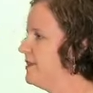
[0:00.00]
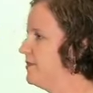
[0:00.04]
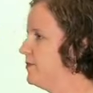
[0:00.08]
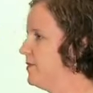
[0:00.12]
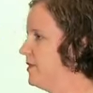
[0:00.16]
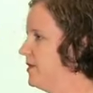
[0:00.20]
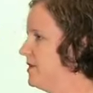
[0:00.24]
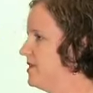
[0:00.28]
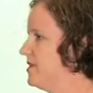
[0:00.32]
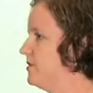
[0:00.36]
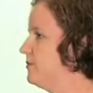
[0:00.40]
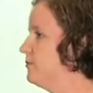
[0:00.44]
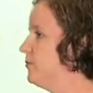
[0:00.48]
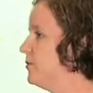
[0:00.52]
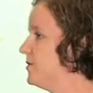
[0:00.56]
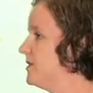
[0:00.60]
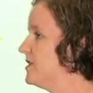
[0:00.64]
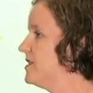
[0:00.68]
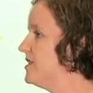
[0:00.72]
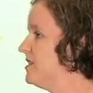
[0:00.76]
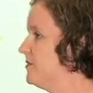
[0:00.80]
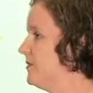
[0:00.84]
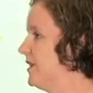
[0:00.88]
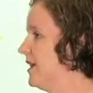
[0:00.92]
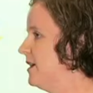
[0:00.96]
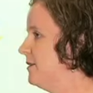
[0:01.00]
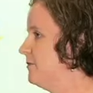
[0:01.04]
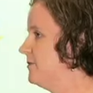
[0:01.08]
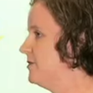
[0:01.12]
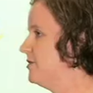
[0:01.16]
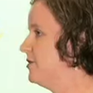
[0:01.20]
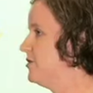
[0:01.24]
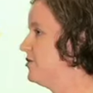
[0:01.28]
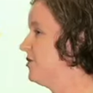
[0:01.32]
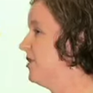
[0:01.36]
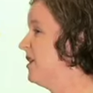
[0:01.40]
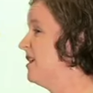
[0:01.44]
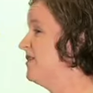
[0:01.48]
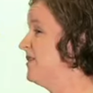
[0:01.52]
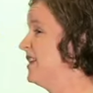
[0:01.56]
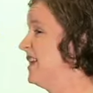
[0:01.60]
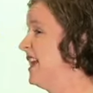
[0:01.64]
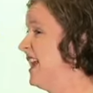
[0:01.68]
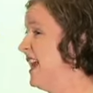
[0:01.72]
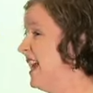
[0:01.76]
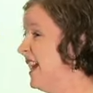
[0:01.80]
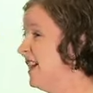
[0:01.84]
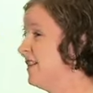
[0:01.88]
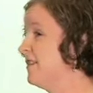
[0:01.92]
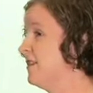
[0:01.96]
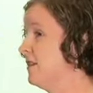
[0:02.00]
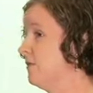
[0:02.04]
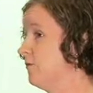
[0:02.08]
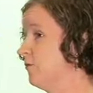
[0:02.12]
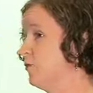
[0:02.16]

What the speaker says: the person wants to be able to drive and how they